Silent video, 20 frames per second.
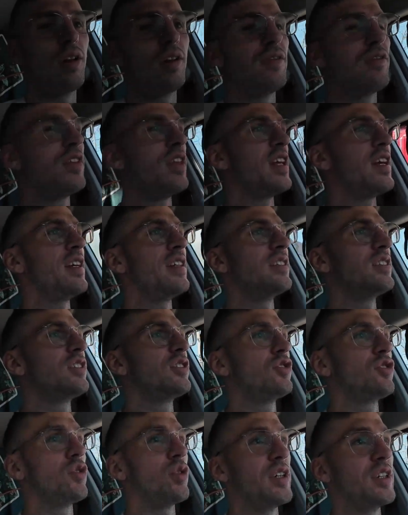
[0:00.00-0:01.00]
of these
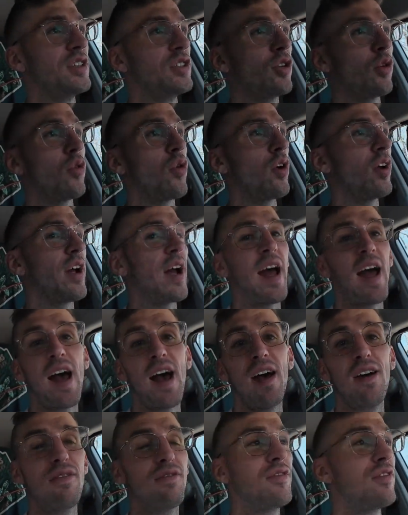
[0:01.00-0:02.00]
trees are going to
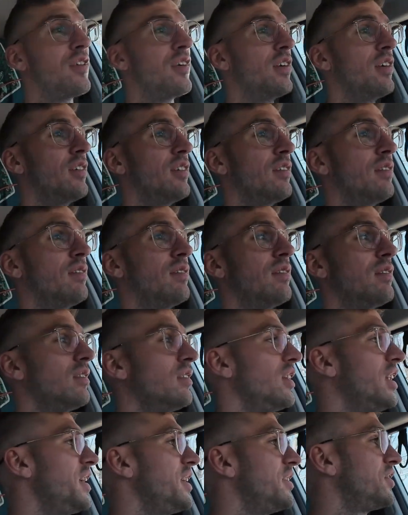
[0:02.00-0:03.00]
have
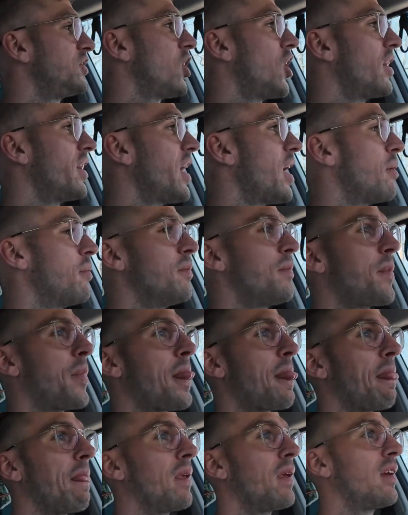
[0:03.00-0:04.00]
leaves on them.
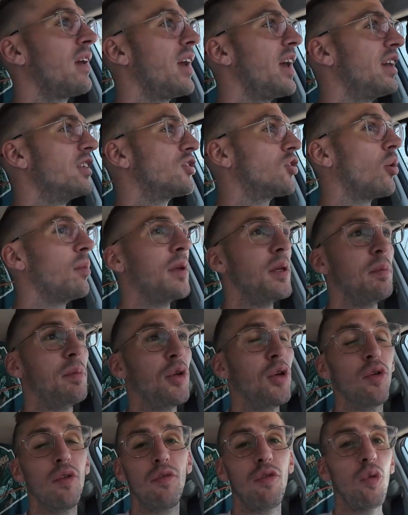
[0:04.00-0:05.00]
It's going to be
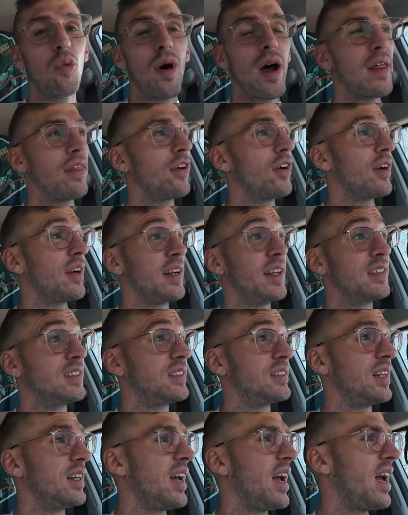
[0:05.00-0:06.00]
beautiful weather. It is
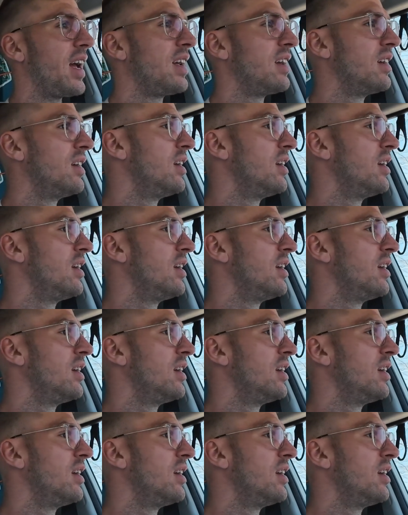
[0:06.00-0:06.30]
today,